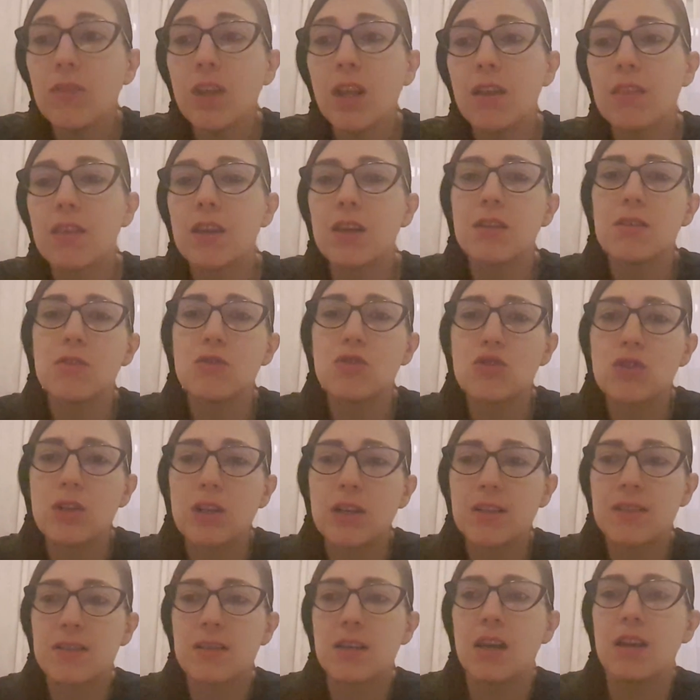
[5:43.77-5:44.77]
they
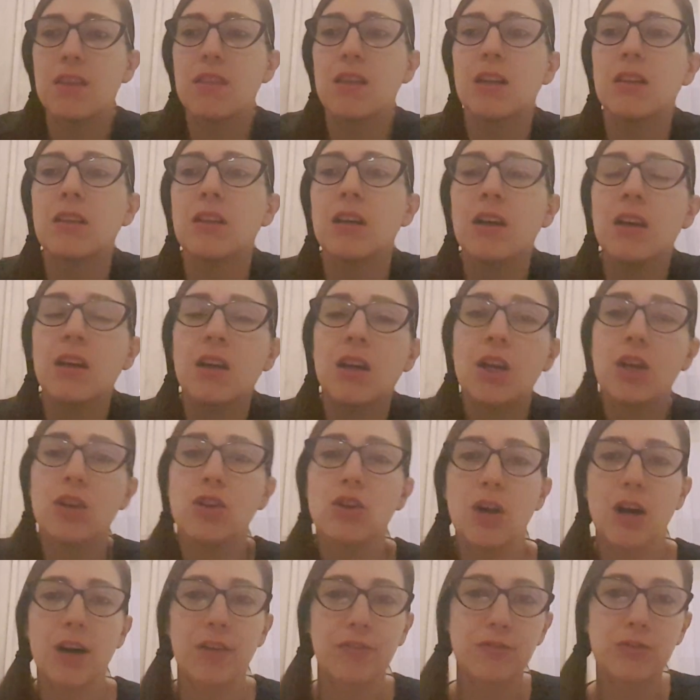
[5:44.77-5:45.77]
usually say that
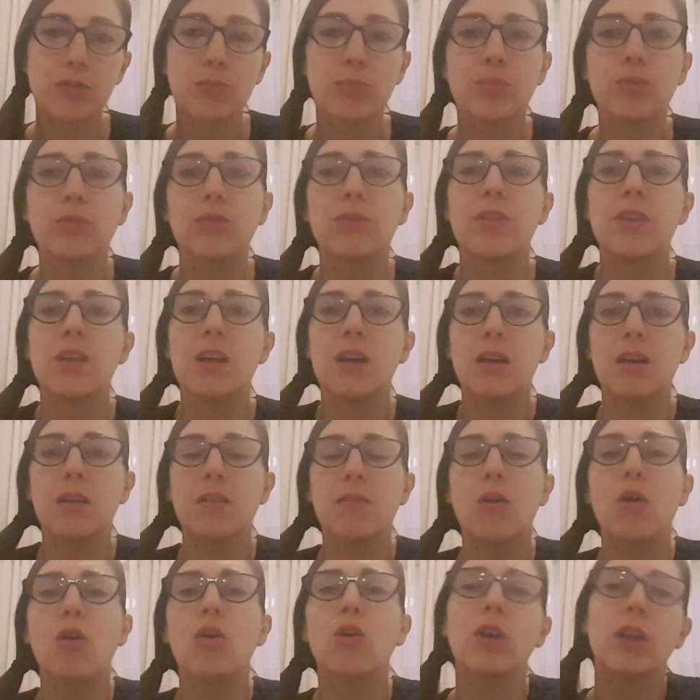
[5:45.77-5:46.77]
you have to put the
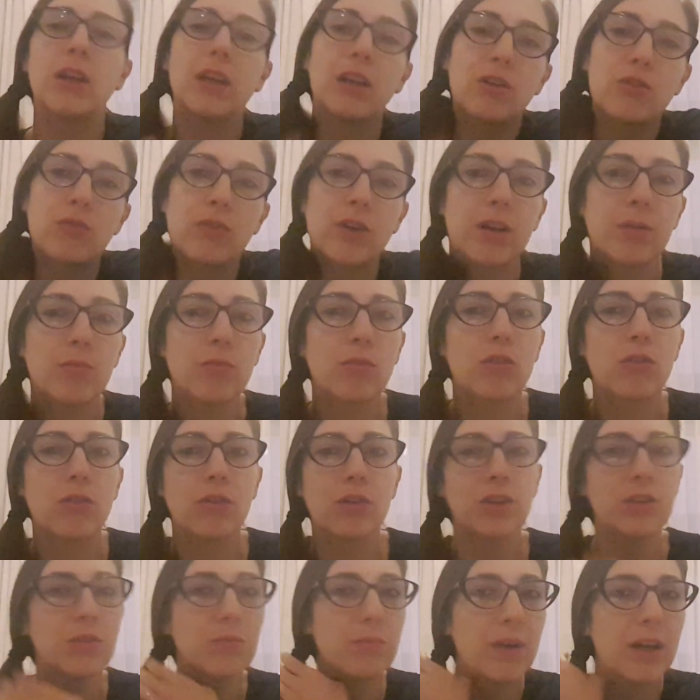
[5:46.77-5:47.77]
oil, cream or
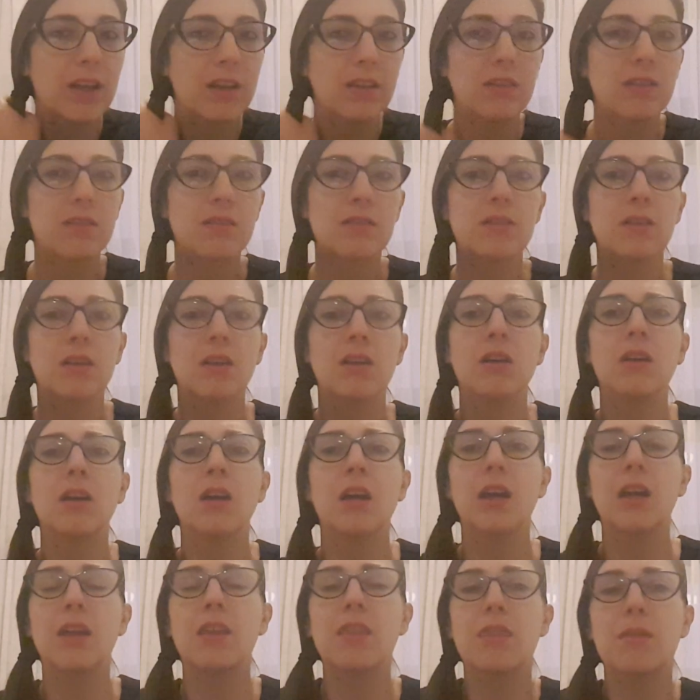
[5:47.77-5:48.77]
ointment
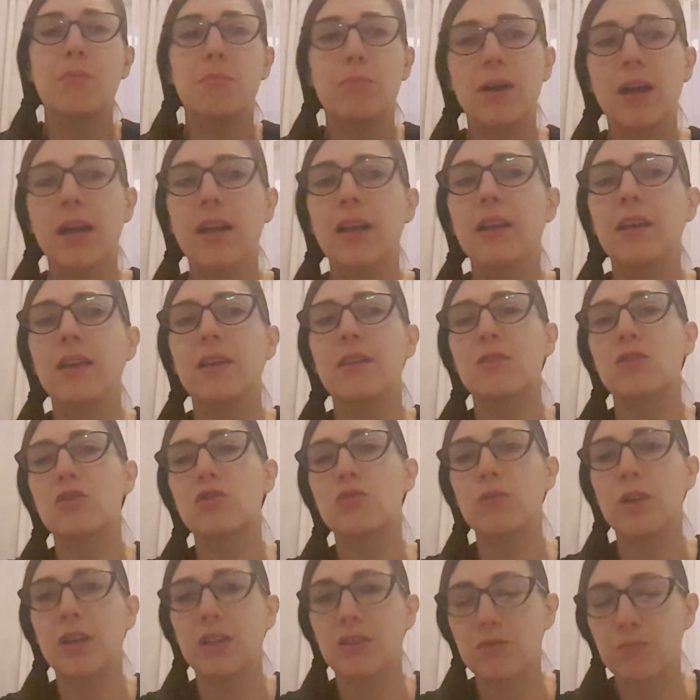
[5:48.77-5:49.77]
in the belly and
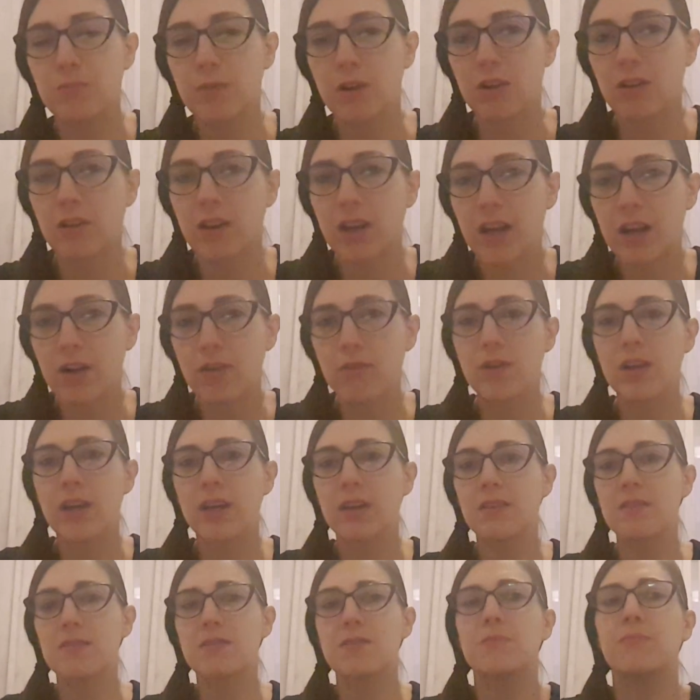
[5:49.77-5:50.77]
stretch mark
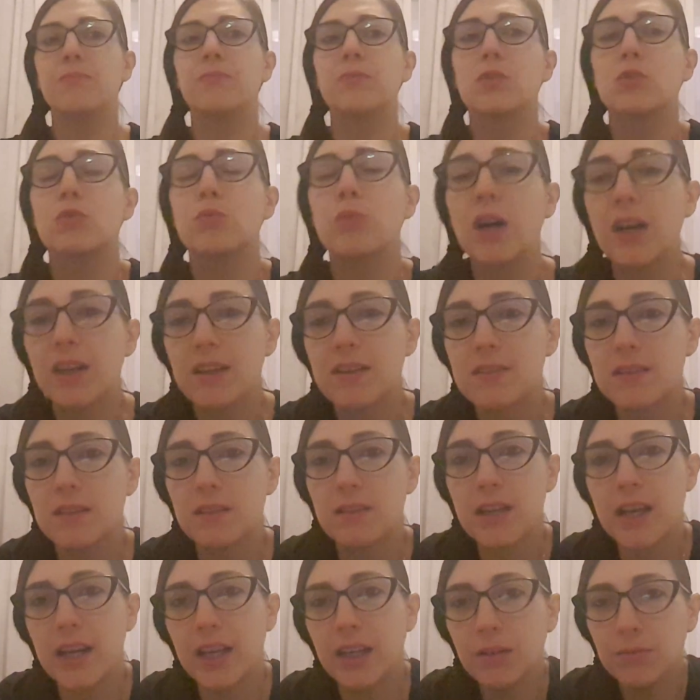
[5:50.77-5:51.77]
areas twice a
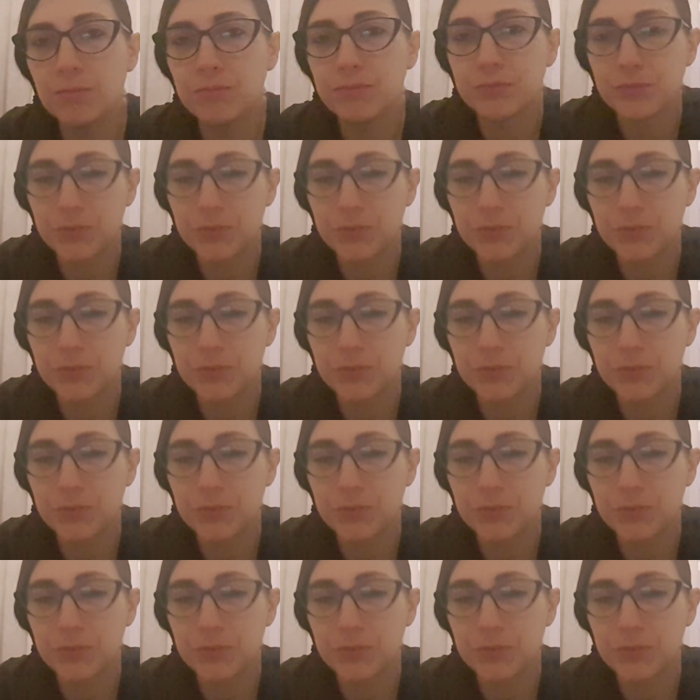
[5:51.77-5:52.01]
day,